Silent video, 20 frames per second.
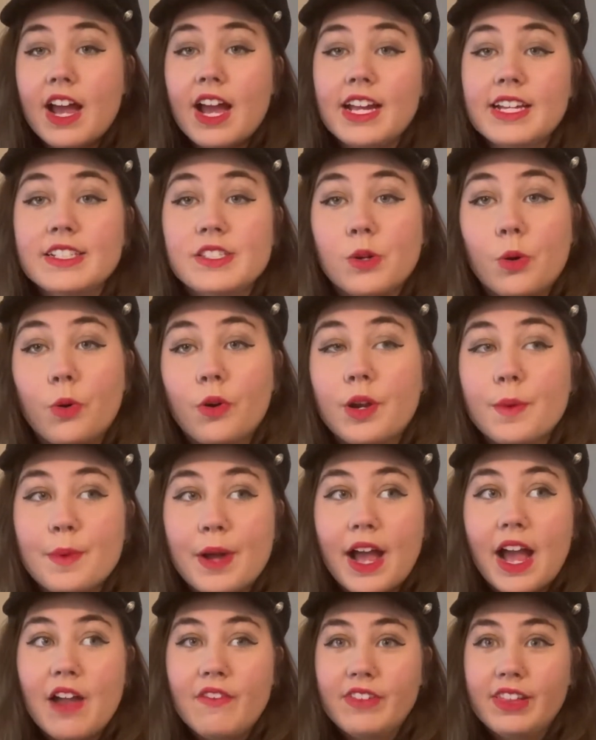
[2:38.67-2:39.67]
I talk
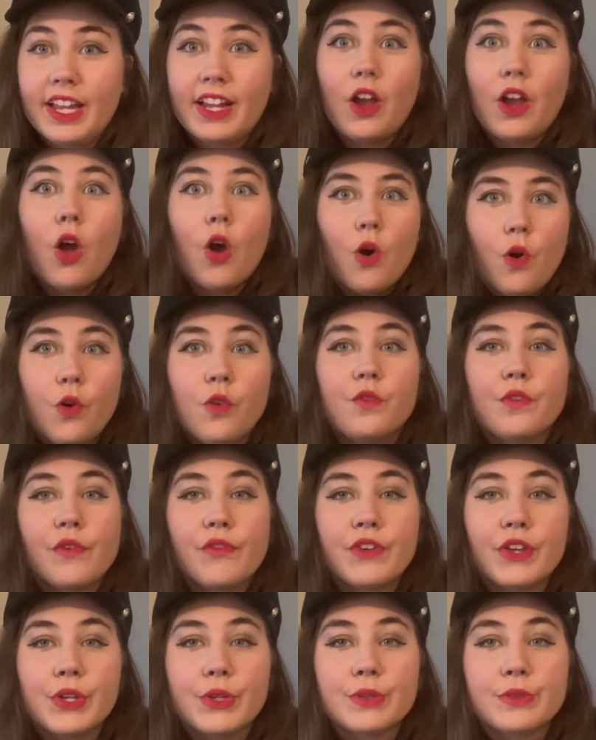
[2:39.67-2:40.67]
about having like
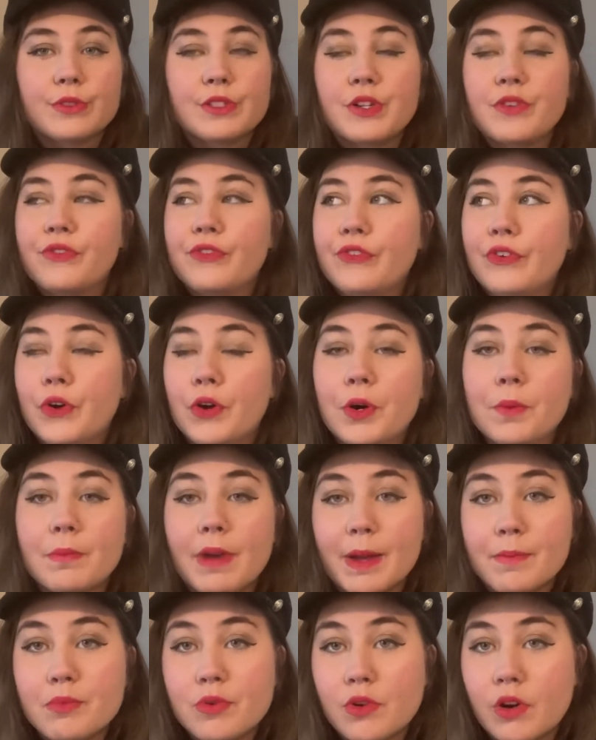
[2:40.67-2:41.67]
overviews for
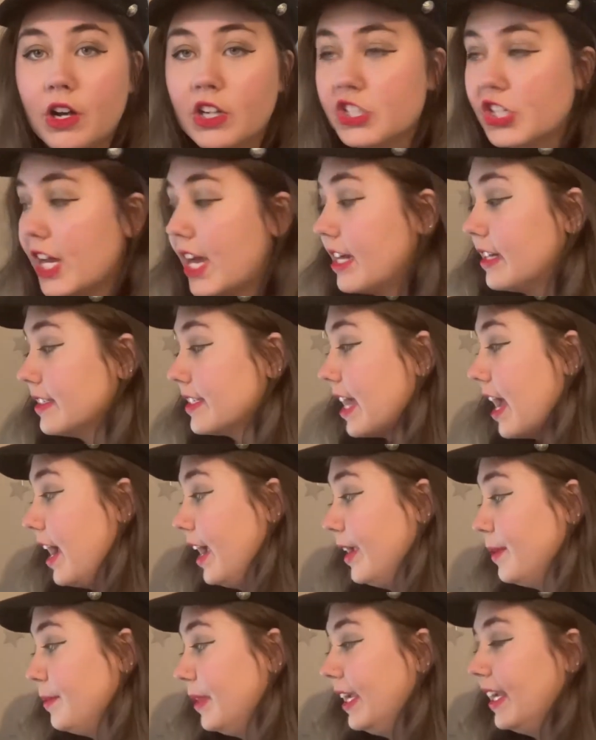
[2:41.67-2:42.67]
my projects,
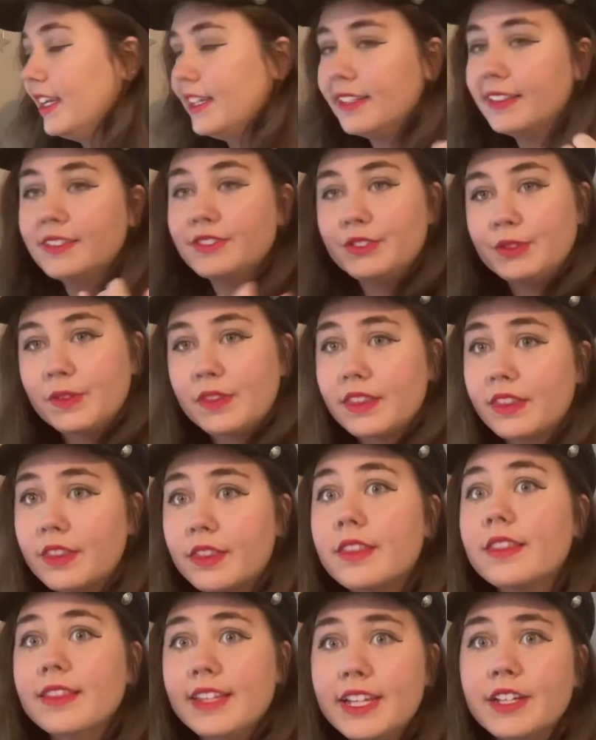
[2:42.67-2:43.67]
I mean
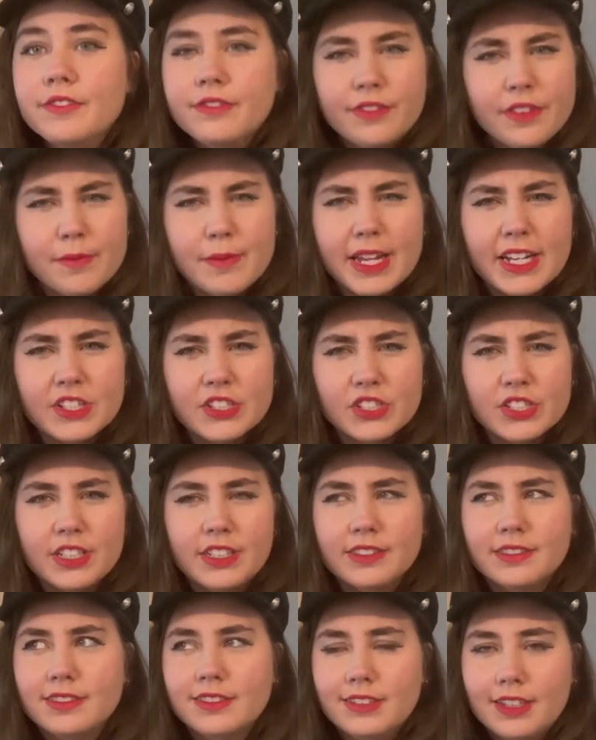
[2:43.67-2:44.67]

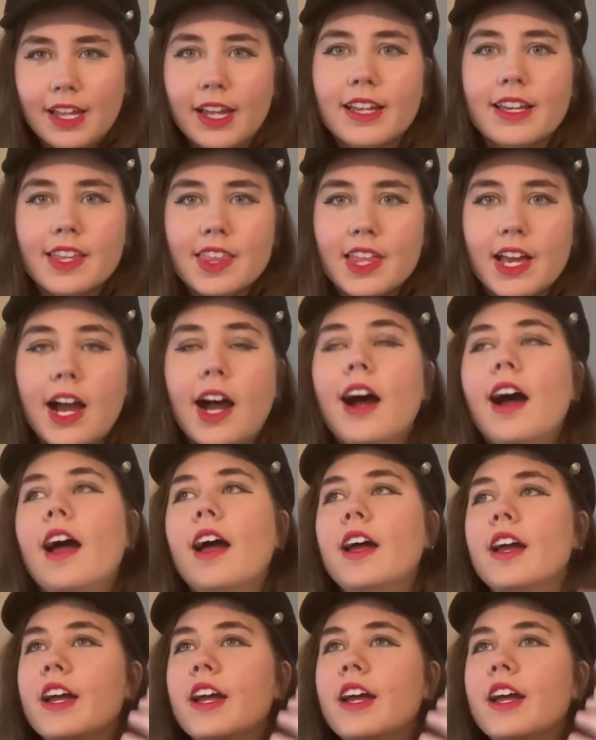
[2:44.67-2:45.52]
information like that.